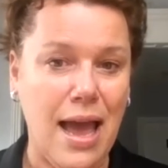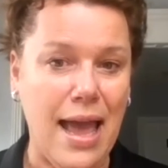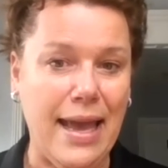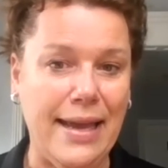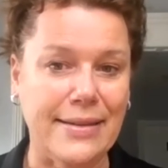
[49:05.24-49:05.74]

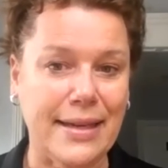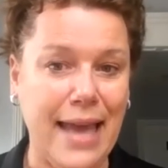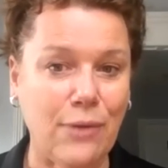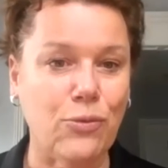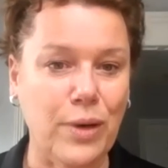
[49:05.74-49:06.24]
and
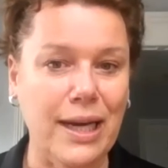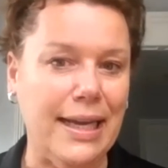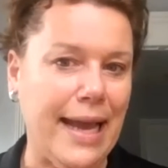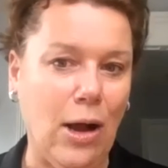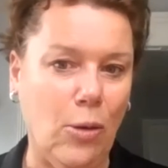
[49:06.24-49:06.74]
can
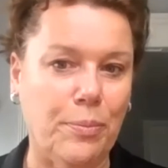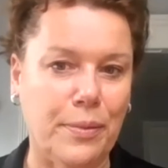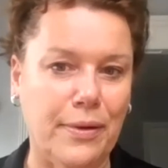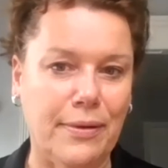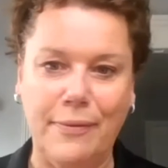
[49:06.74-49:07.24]
really help
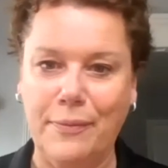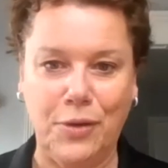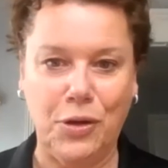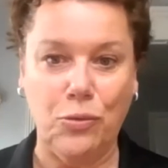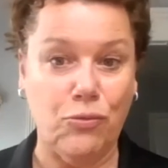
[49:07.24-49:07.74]

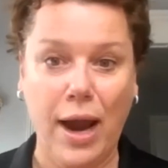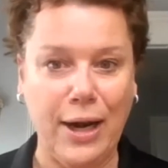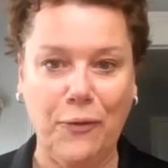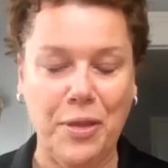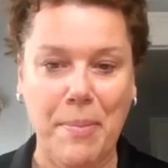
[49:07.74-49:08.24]
you right
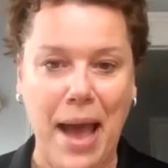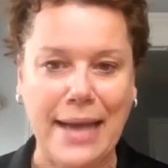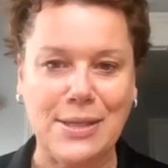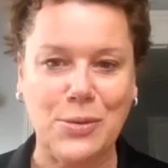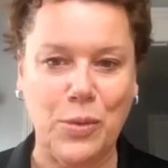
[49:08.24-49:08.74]
off the bat
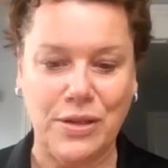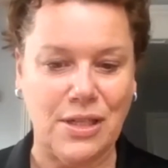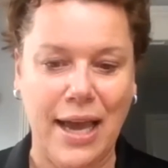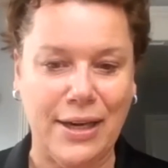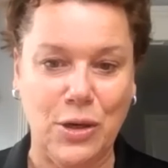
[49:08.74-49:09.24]
with a
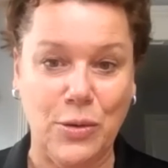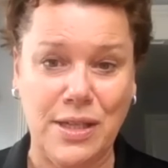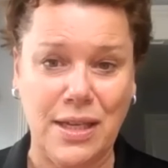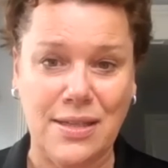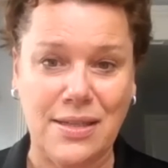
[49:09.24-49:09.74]

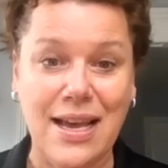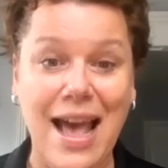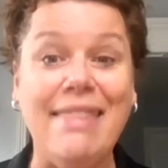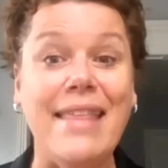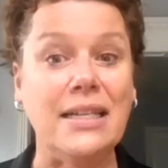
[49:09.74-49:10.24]
diagnosis,
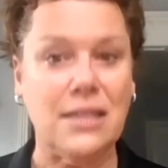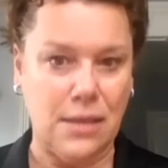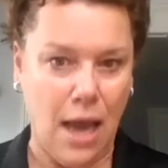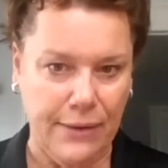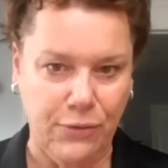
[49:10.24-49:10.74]
and then
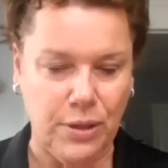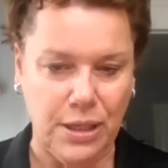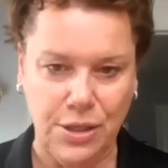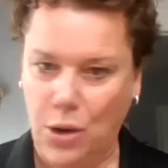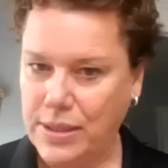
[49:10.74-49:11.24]
decide if you
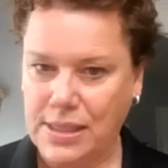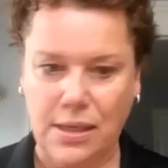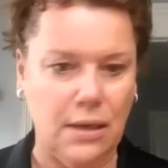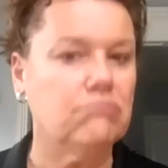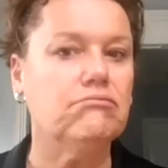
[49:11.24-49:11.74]
need to go and
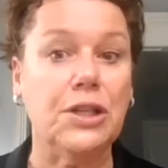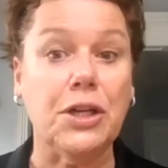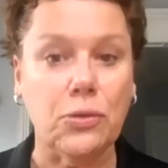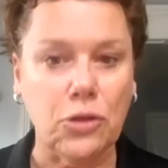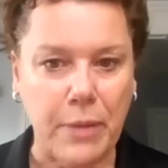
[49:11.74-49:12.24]
see,
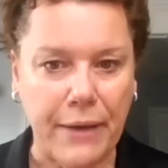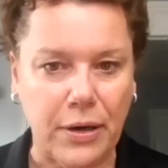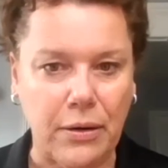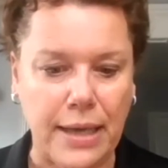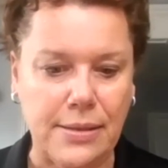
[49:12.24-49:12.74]

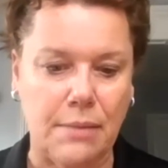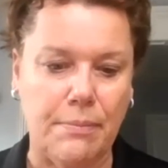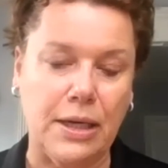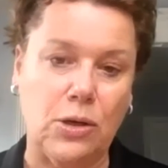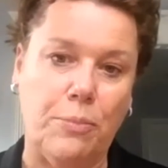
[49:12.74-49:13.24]
whomever as a
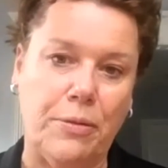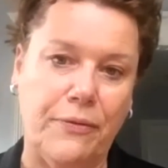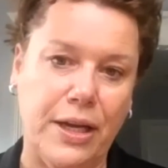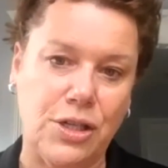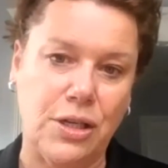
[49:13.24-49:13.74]
medical
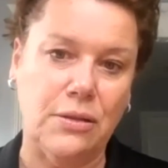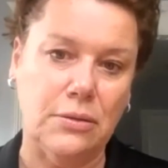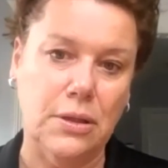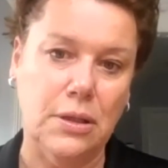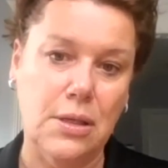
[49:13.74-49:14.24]
profession.
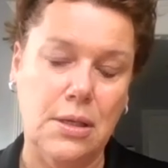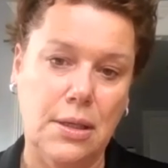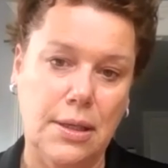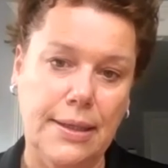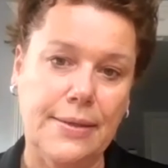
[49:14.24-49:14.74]

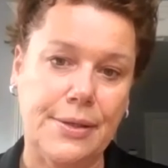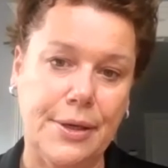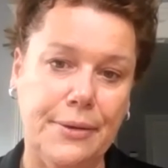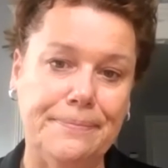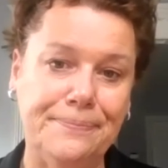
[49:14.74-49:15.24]

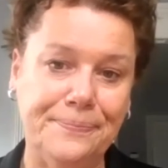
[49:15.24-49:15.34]
So.